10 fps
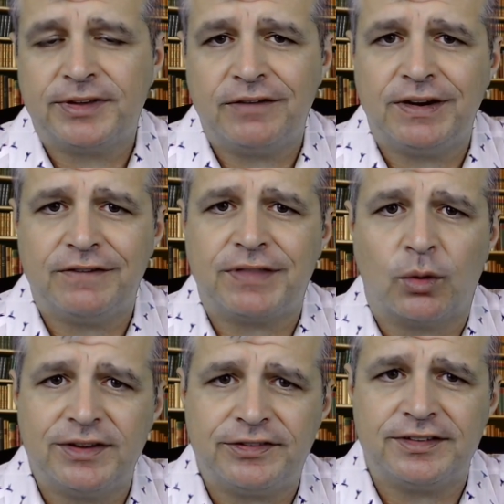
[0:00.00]
even if there
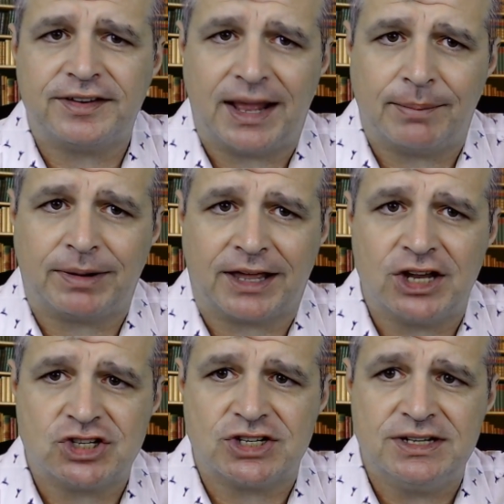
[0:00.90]
isn't an
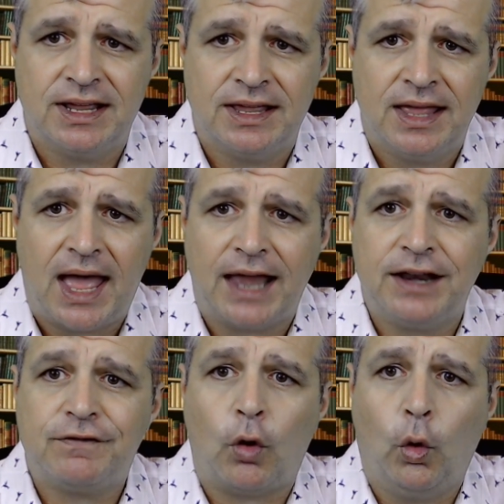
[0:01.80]
application, and
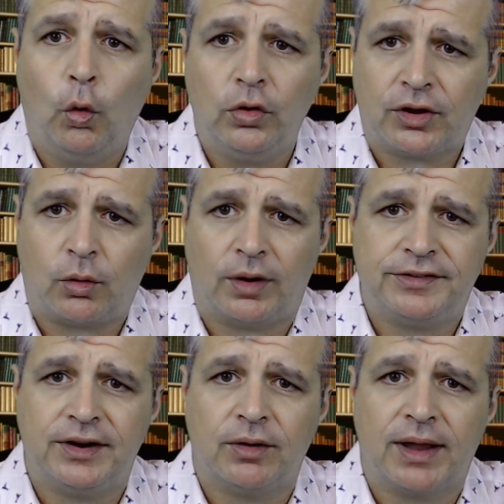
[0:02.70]
if all the
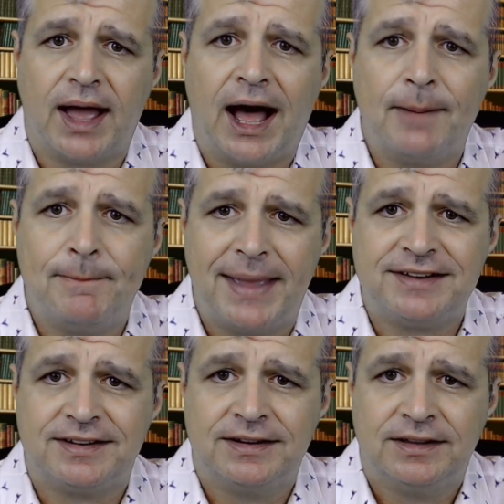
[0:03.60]
criteria are met,
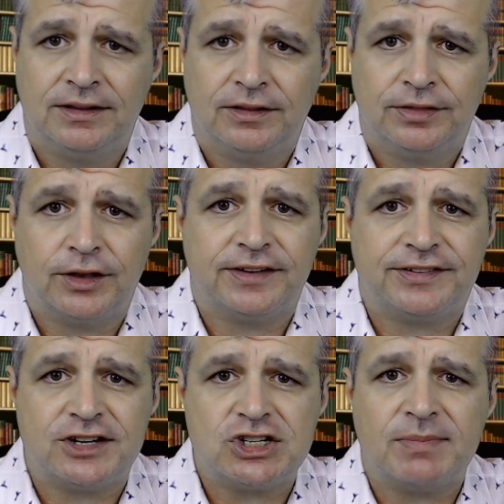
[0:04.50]
the
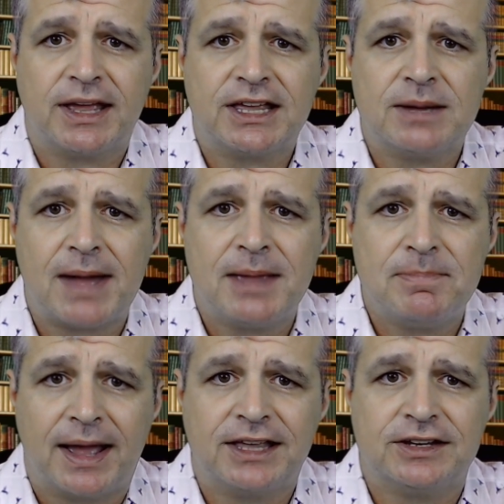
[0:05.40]
decision maker may
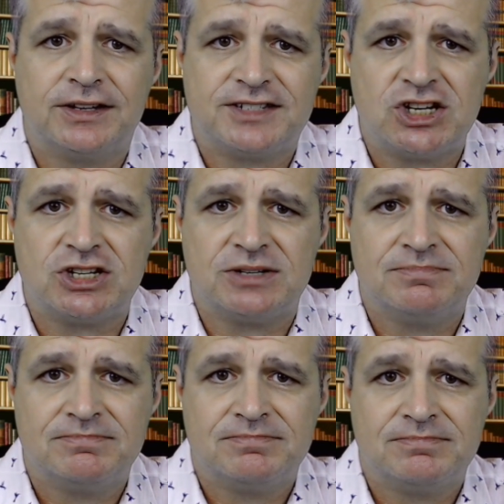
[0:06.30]
make a decision,
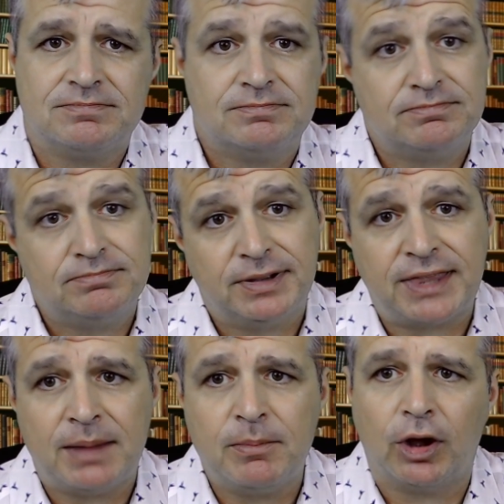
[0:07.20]
but
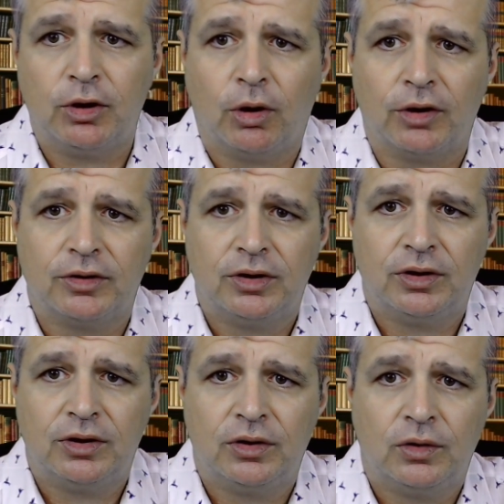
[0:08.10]
they might not,
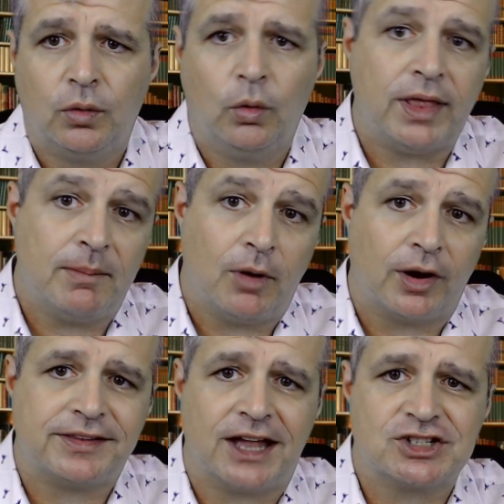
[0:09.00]
or they might
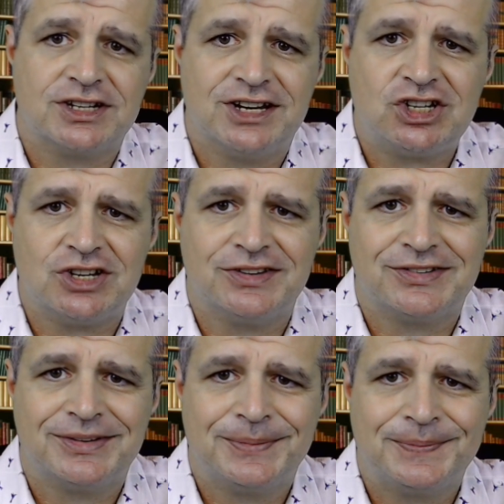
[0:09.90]
attach conditions.